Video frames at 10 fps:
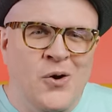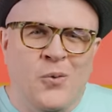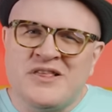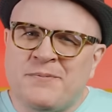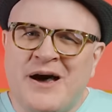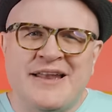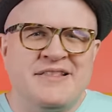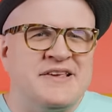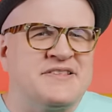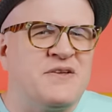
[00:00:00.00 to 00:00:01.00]
Once upon a
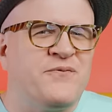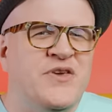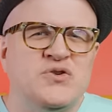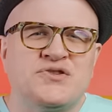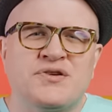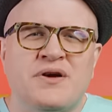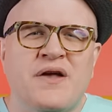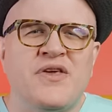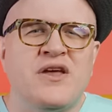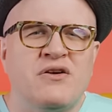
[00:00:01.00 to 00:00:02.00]
distant
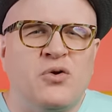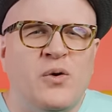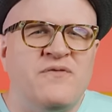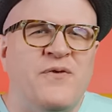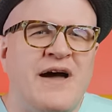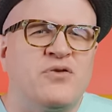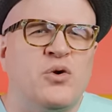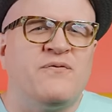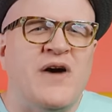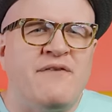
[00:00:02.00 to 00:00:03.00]
future, the year twenty-five
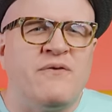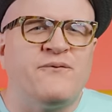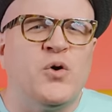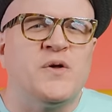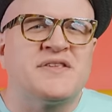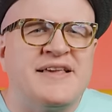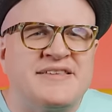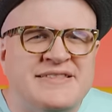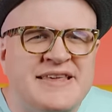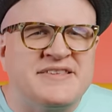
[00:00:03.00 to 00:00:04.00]
twenty-five unfolds as
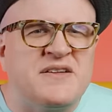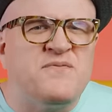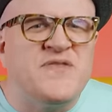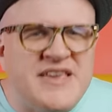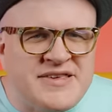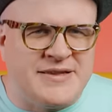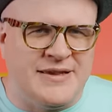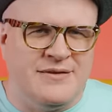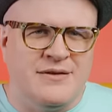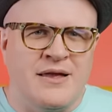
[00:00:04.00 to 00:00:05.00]
a distant
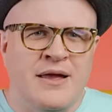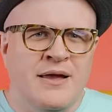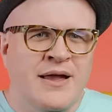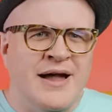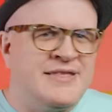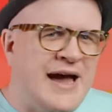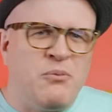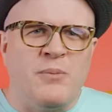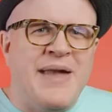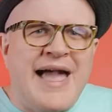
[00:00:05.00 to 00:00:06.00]
vista. A
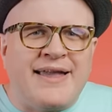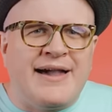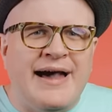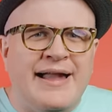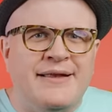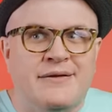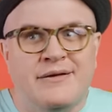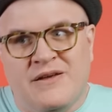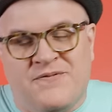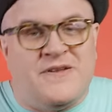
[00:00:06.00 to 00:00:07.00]
time where mankind,
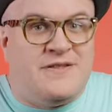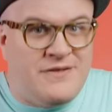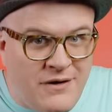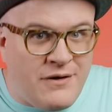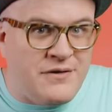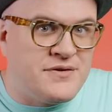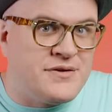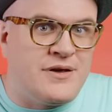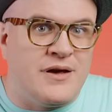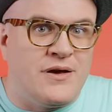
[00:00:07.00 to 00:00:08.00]
if it
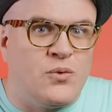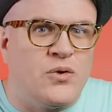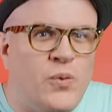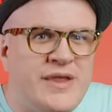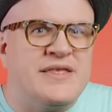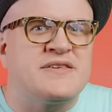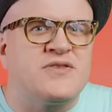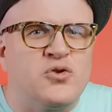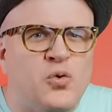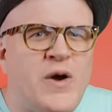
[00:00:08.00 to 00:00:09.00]
endures, uh, would witness
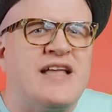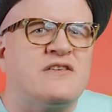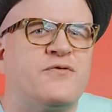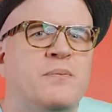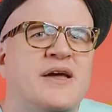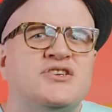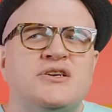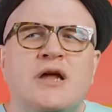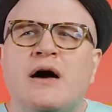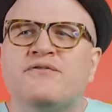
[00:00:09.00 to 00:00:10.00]
the
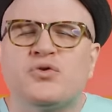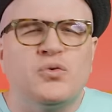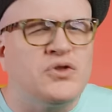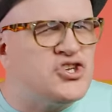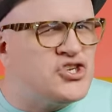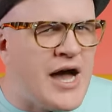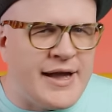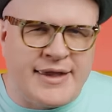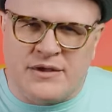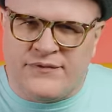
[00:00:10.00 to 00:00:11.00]
transformation of truly
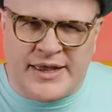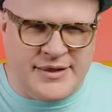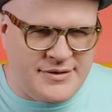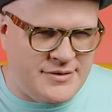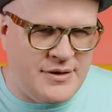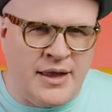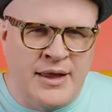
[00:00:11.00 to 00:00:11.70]
shocking events.